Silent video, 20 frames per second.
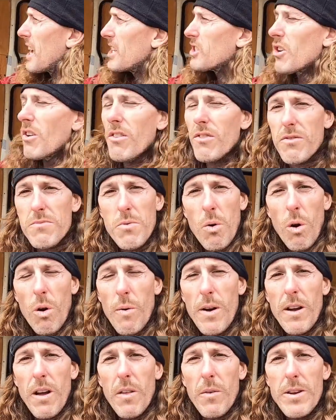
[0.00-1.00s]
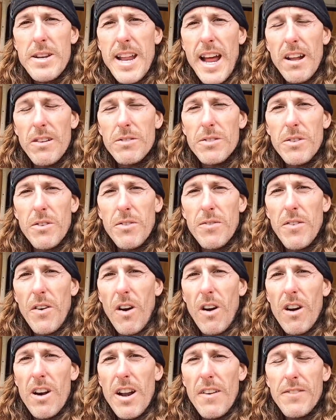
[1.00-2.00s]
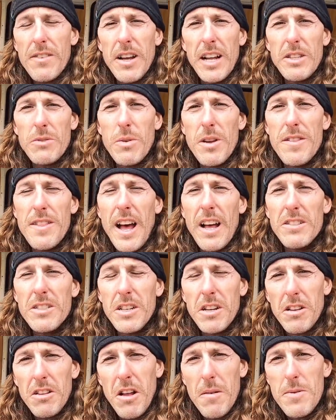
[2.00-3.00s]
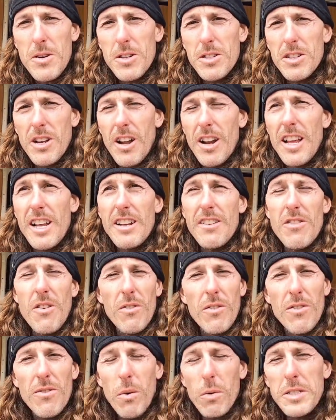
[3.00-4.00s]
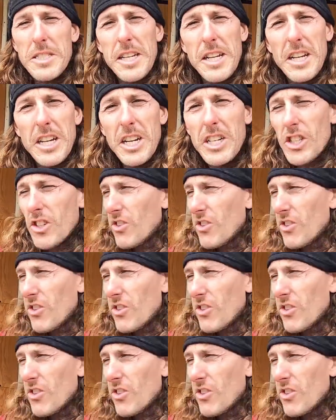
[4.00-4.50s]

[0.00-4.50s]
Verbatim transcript: And I drove it from Norway all the way down so far, and I've got twenty thousand kilometers on it in over fourteen